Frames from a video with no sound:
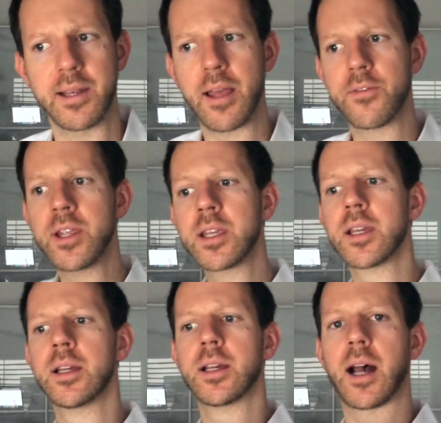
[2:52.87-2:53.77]
And I think,
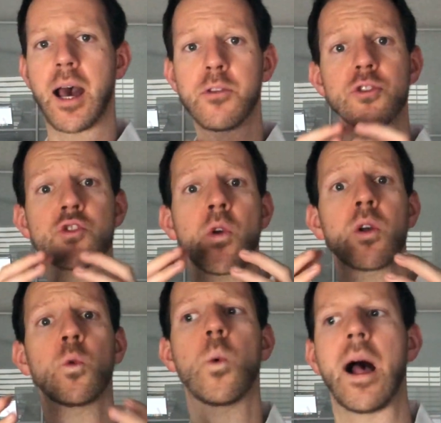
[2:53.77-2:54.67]
how do you
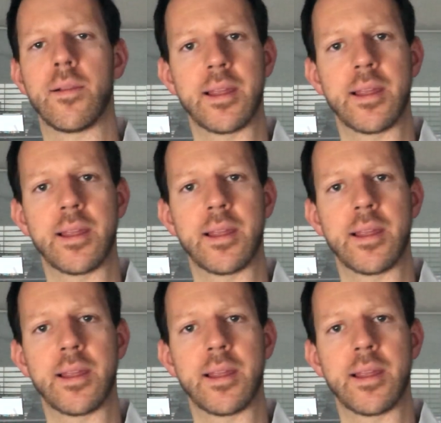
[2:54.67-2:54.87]
struggle well?